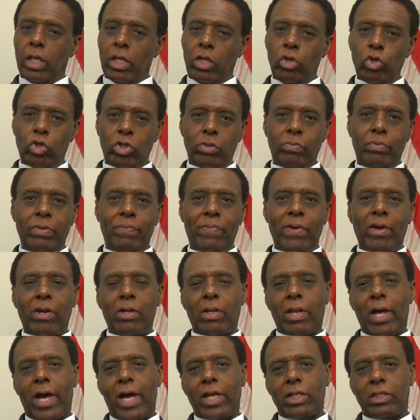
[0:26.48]
you should be
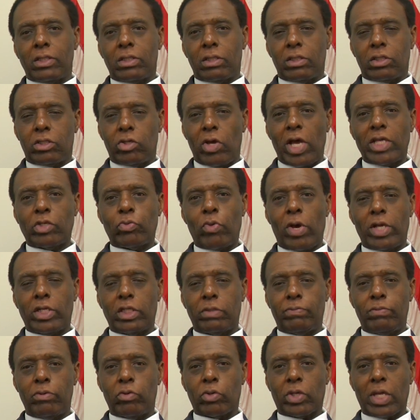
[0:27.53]
penalized. So that's why
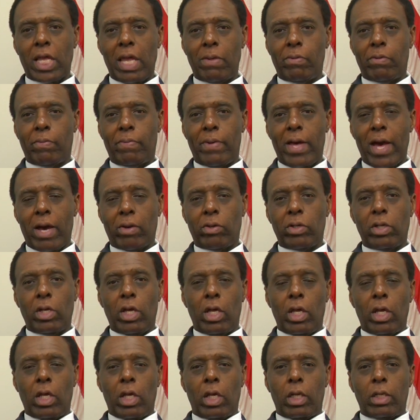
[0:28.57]
this bill came about.
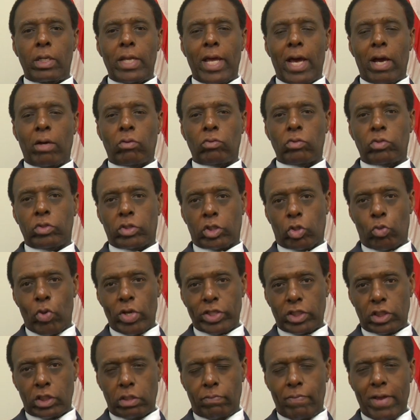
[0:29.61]
Now, there's
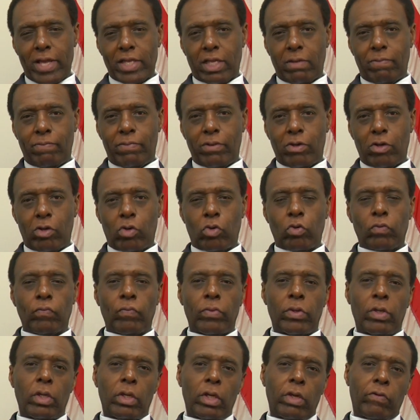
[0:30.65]
questions about the bill.
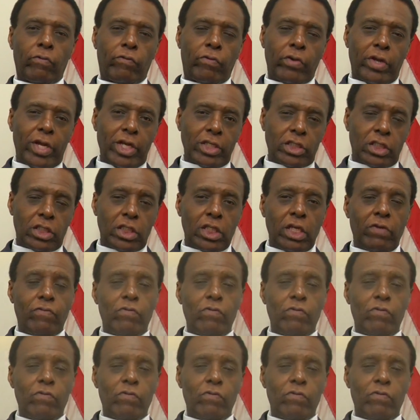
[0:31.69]
For instance,